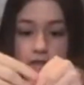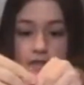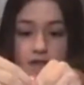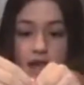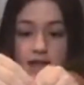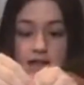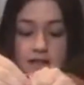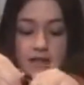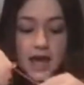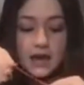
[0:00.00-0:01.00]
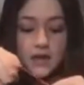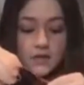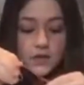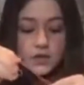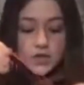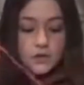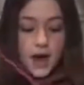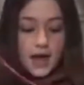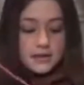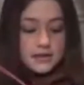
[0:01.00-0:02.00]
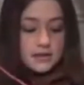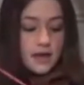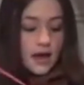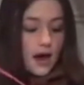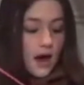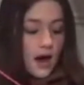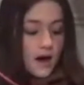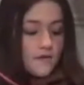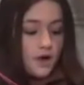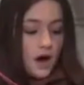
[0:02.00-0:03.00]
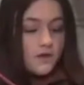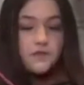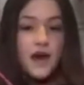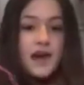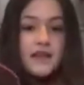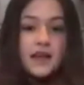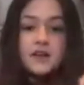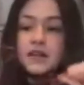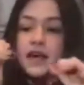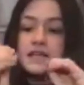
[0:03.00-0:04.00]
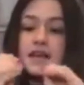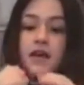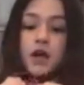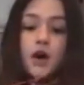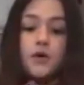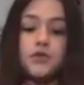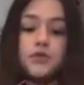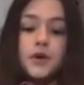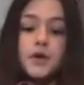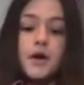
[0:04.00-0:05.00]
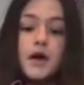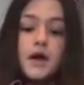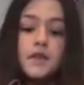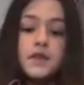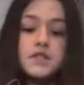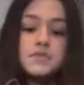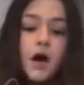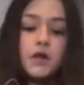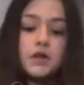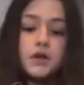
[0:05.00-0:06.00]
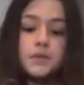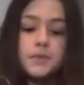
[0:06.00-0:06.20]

then take the 2 ends of our flat lanyard lace and go through the small loop.